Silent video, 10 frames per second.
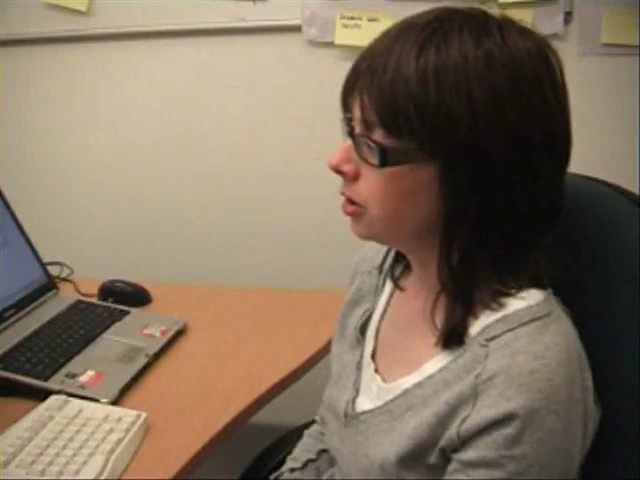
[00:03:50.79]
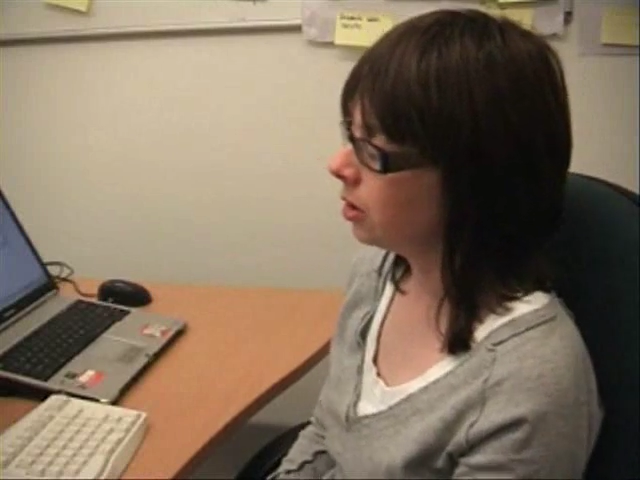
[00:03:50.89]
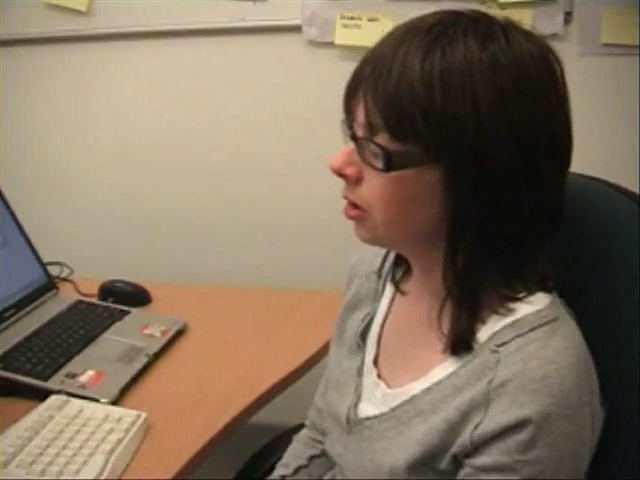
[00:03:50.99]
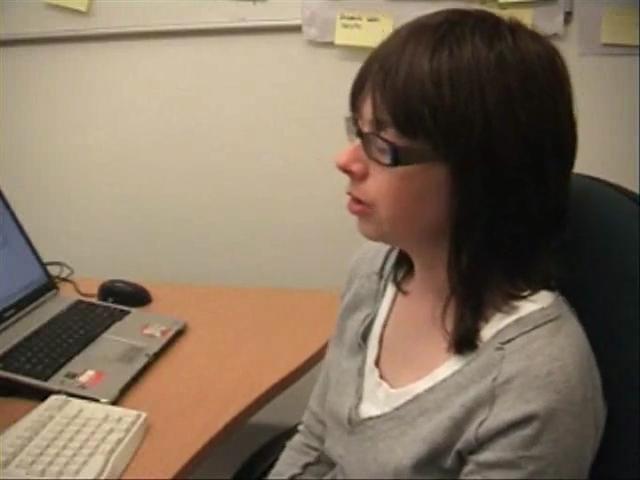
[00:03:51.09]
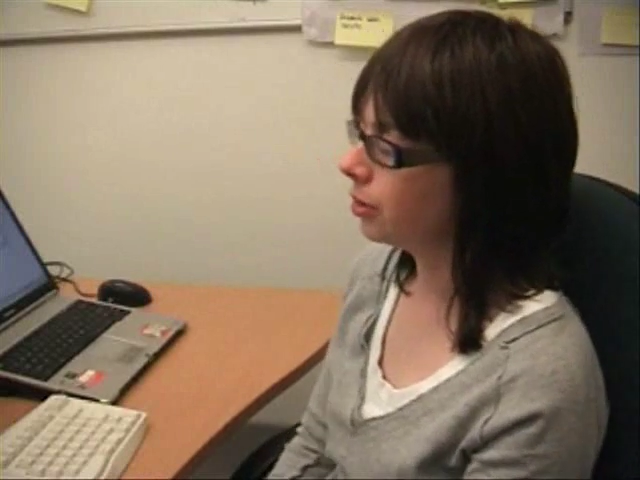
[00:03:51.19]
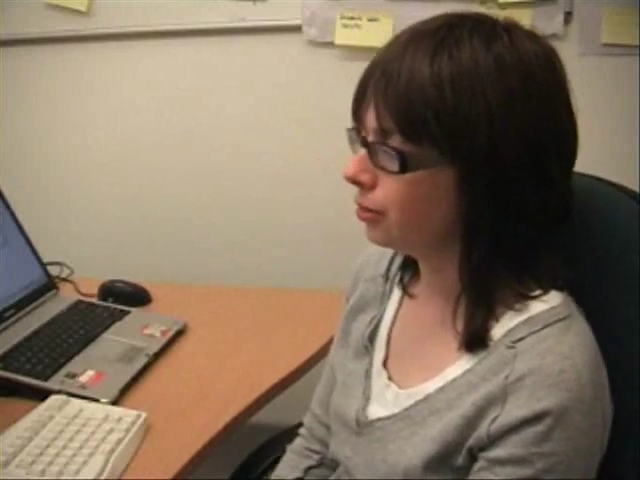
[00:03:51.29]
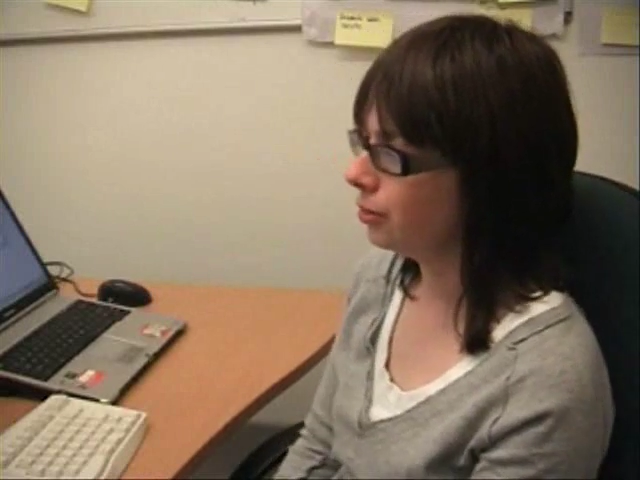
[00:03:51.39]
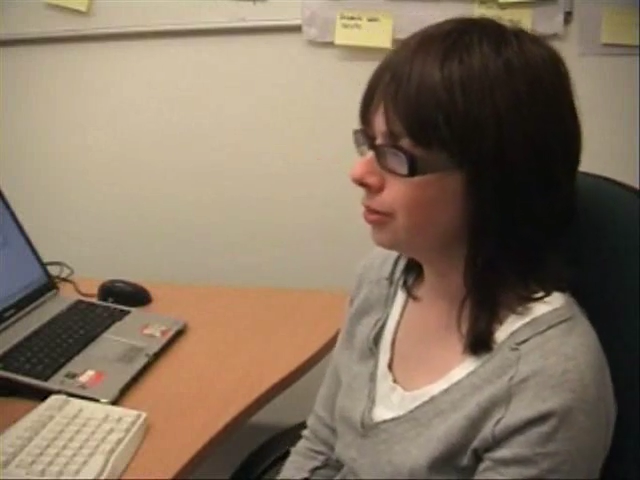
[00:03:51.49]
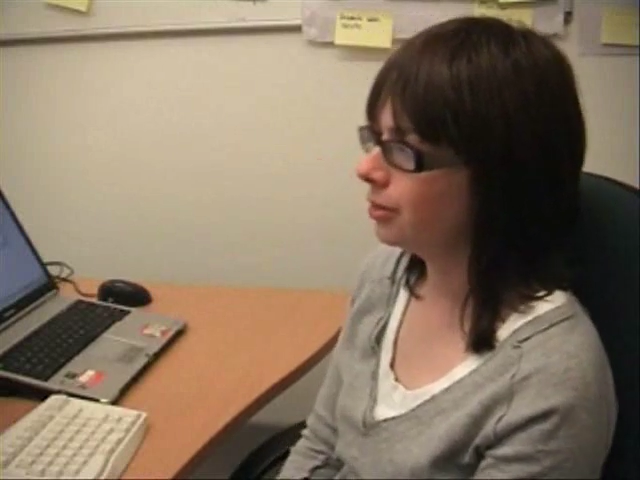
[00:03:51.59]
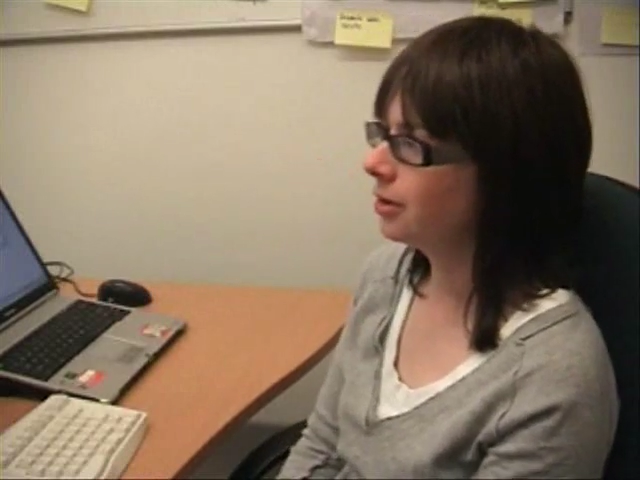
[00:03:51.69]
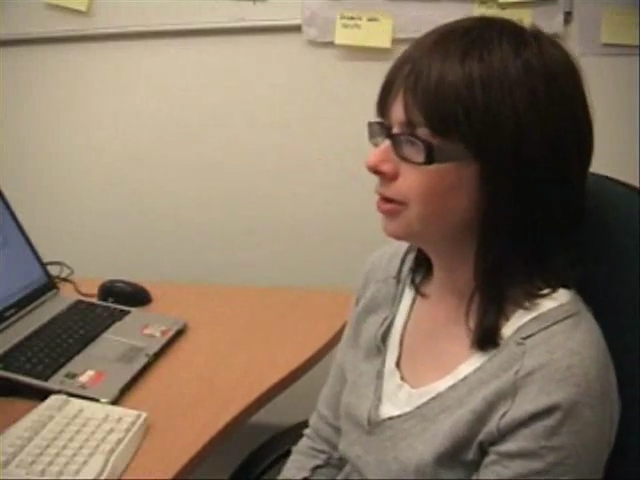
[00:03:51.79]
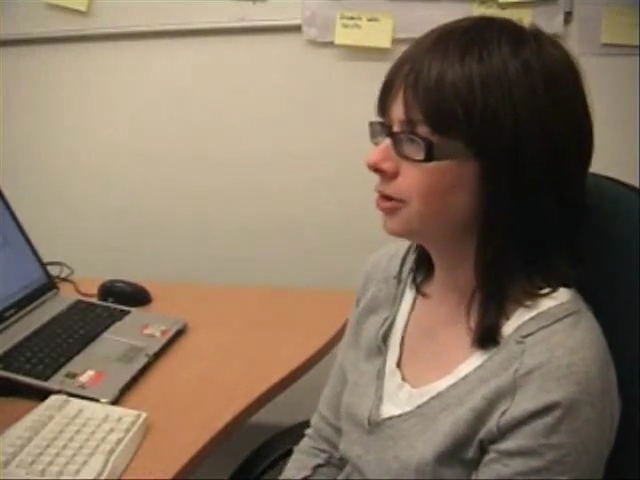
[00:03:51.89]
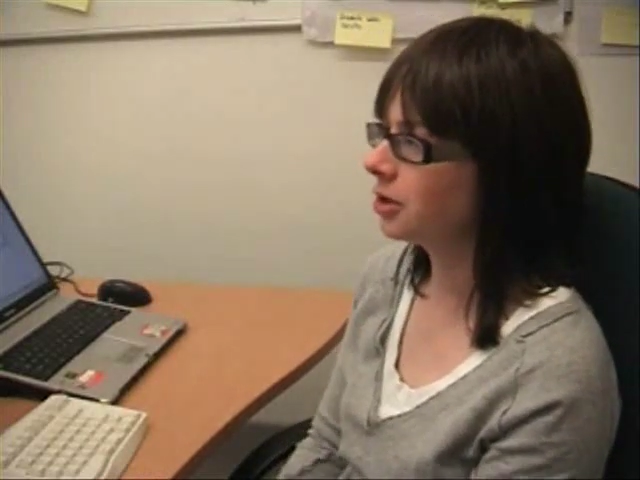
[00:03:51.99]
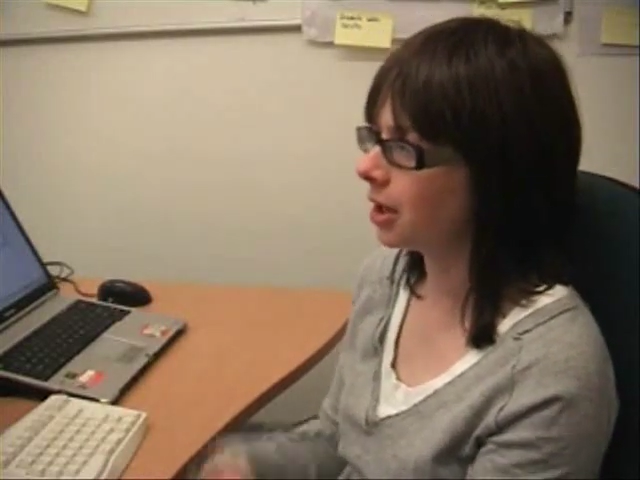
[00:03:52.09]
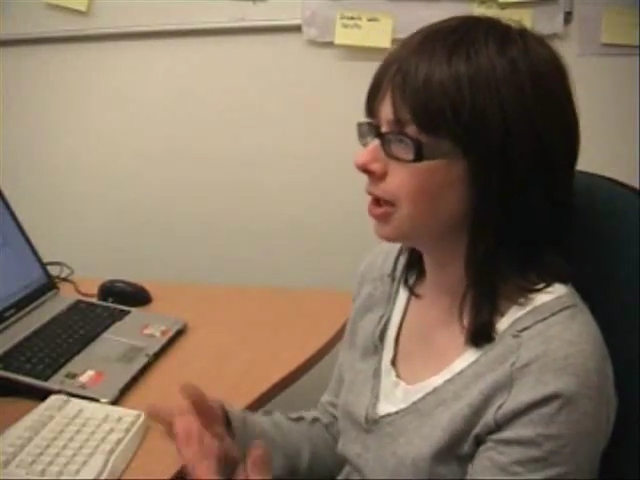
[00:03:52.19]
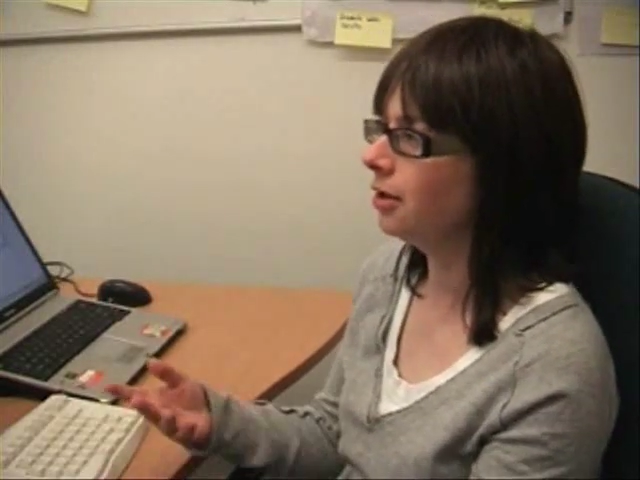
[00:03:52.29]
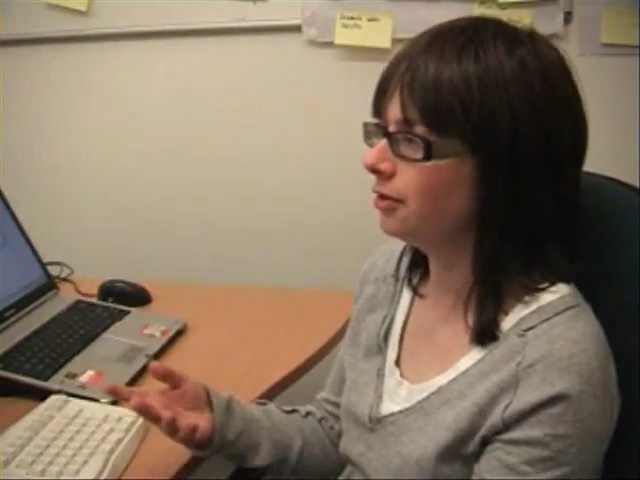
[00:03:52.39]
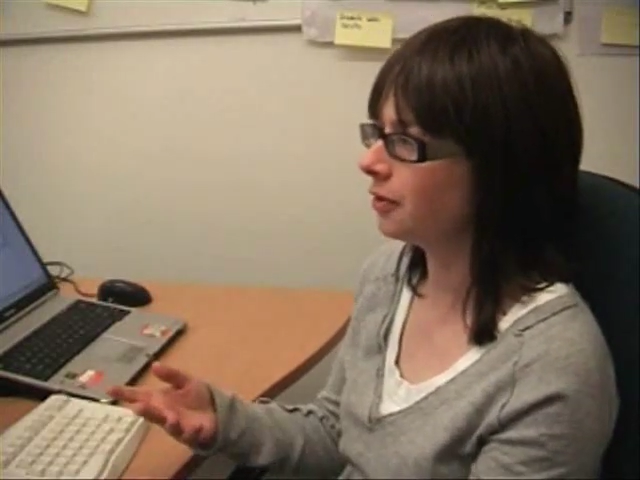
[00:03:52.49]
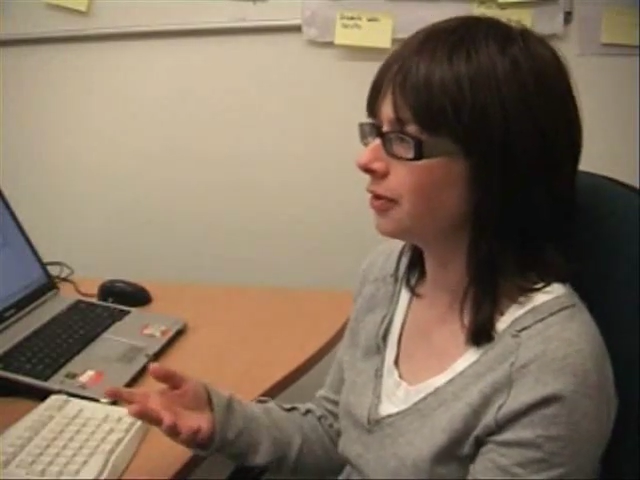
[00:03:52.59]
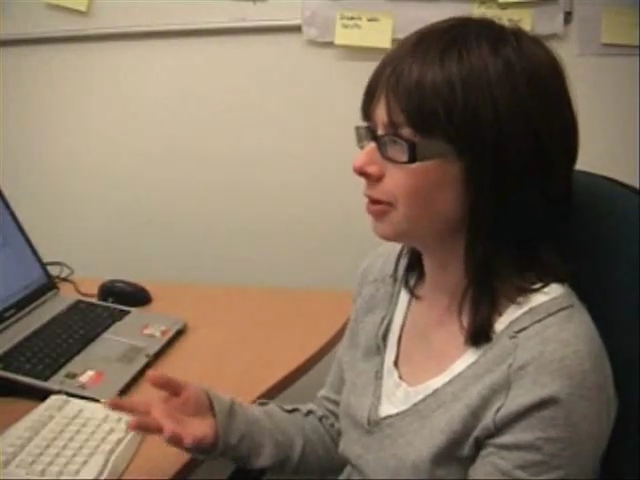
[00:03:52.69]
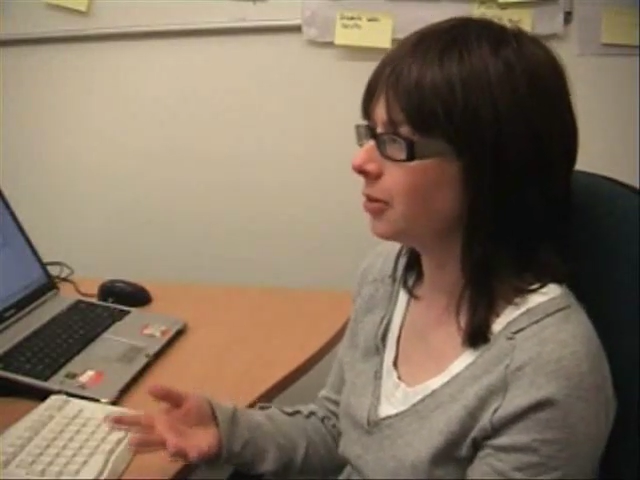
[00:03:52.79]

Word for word: Yahoo save.